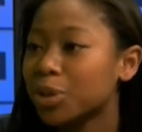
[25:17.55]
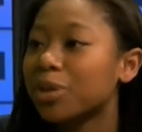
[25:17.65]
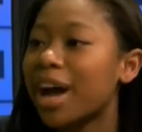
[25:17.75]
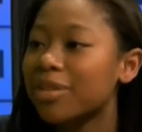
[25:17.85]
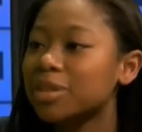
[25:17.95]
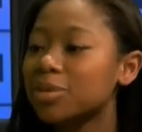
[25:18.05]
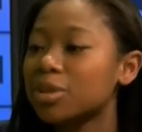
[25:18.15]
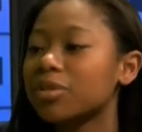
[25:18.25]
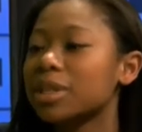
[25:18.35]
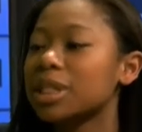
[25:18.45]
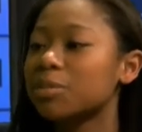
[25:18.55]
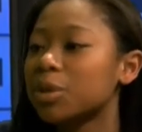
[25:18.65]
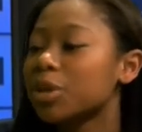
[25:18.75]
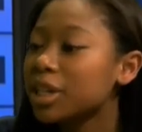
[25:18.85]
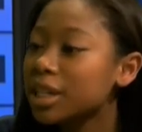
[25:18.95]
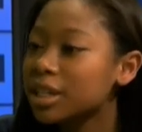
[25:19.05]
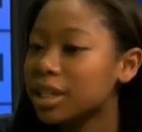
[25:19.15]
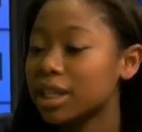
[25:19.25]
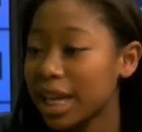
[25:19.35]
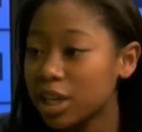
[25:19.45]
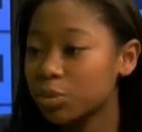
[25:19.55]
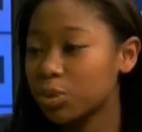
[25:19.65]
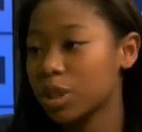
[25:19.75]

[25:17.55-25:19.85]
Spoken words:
you'll have some sort of experience and a tangible